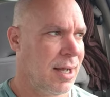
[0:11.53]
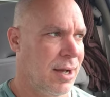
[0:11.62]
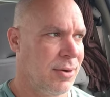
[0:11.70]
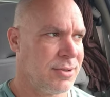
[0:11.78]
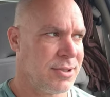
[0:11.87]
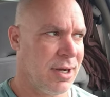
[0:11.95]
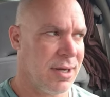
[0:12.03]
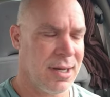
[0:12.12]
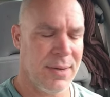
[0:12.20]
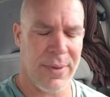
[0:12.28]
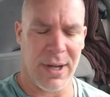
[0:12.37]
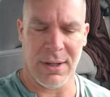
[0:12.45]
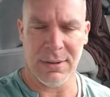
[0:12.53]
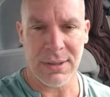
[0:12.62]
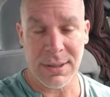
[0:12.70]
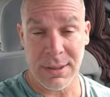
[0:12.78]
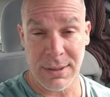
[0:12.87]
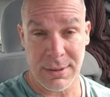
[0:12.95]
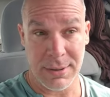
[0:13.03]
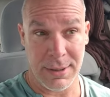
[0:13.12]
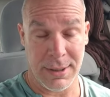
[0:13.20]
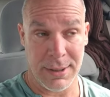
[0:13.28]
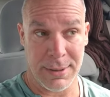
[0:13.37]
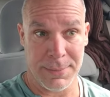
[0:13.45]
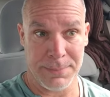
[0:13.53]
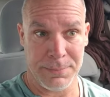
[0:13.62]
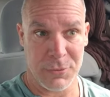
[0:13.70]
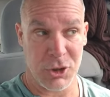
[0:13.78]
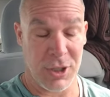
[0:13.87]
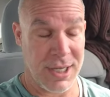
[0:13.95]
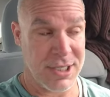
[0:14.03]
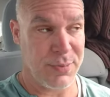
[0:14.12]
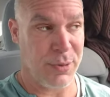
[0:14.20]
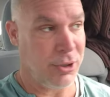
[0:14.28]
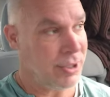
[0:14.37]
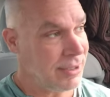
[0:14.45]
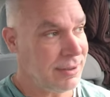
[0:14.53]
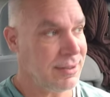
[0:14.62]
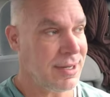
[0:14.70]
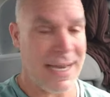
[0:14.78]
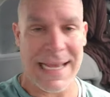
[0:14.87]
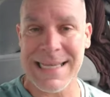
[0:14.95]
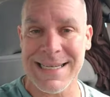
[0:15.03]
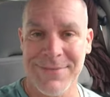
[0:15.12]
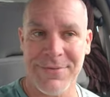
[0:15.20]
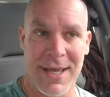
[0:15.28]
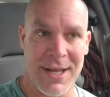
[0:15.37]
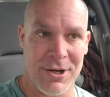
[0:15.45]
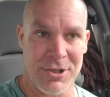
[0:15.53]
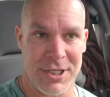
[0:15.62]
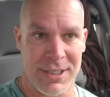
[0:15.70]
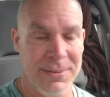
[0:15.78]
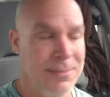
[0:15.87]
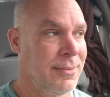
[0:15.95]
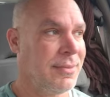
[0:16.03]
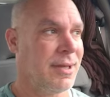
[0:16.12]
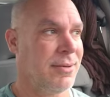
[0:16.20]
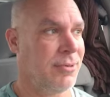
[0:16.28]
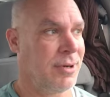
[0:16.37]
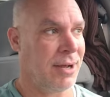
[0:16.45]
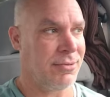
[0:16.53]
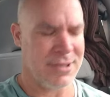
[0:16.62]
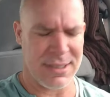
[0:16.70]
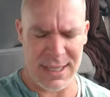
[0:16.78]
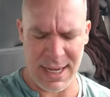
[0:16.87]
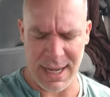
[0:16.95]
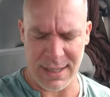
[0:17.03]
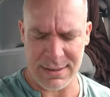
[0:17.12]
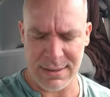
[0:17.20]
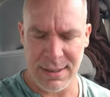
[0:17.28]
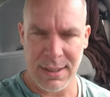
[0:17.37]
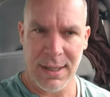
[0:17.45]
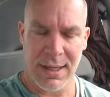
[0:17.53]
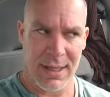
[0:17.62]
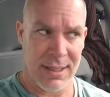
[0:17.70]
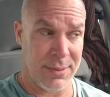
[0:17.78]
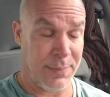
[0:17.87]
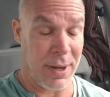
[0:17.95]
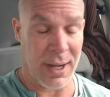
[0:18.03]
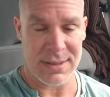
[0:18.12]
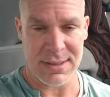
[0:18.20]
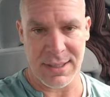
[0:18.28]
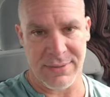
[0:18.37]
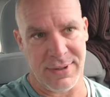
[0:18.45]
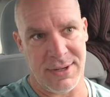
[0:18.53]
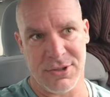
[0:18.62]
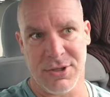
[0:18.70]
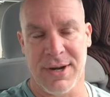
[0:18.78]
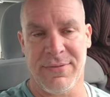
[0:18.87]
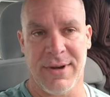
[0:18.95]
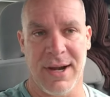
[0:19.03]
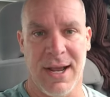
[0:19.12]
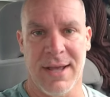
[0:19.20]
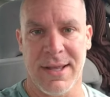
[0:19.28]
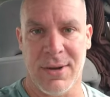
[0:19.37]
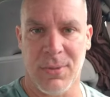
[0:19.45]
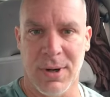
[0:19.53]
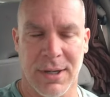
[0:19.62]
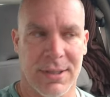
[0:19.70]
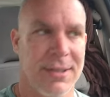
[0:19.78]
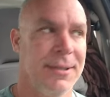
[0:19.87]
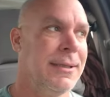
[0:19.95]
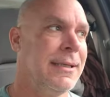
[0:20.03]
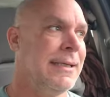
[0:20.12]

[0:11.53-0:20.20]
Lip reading: I was talking about transmuting the negative energy that when I was attacked into positive, and I was trying to figure out how that worked.